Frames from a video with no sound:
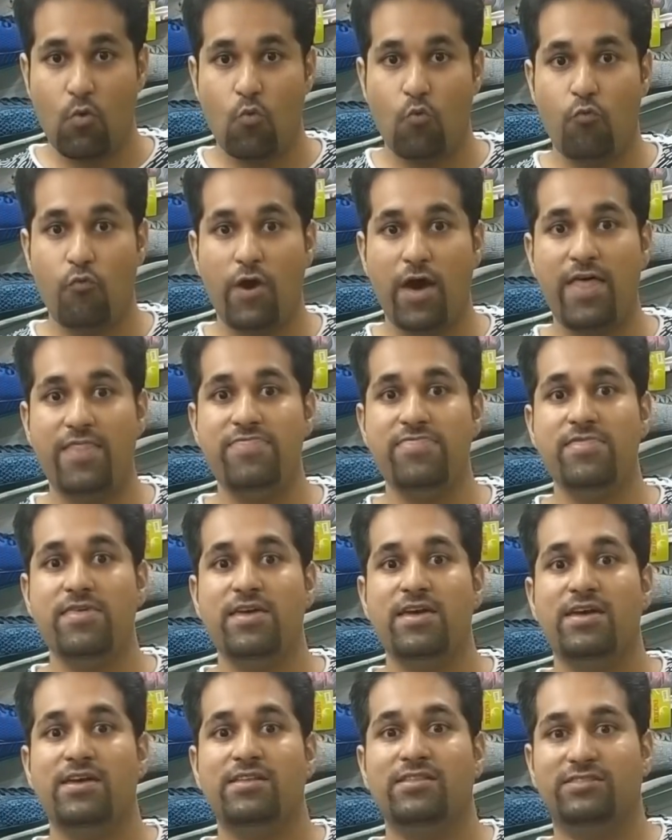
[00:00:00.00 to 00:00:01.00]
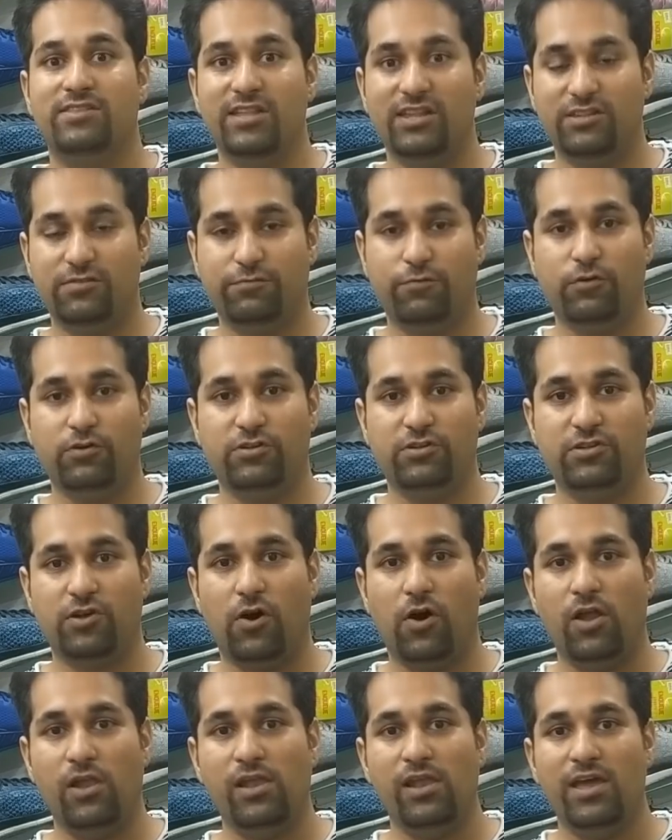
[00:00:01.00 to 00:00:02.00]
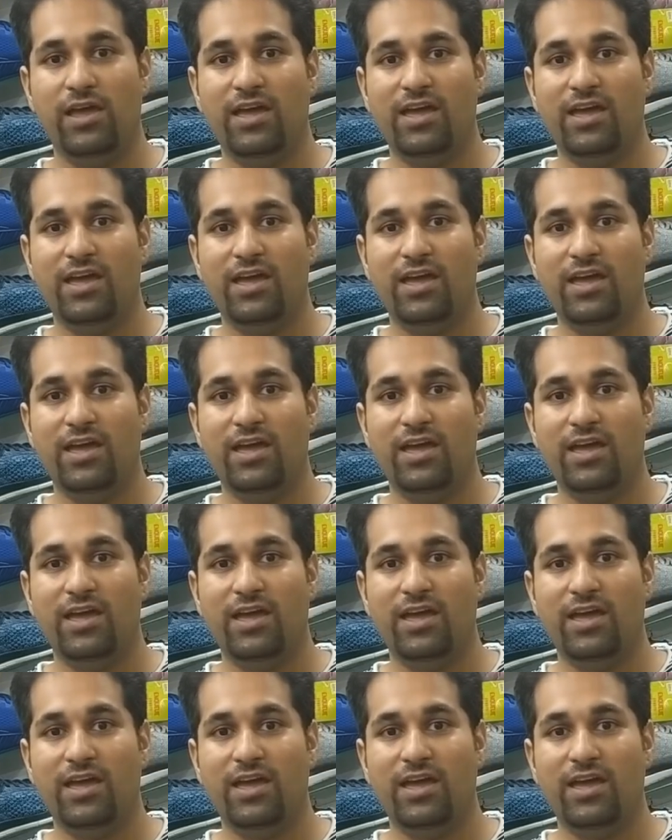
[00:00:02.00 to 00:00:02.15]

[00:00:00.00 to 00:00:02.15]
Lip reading: when this futsal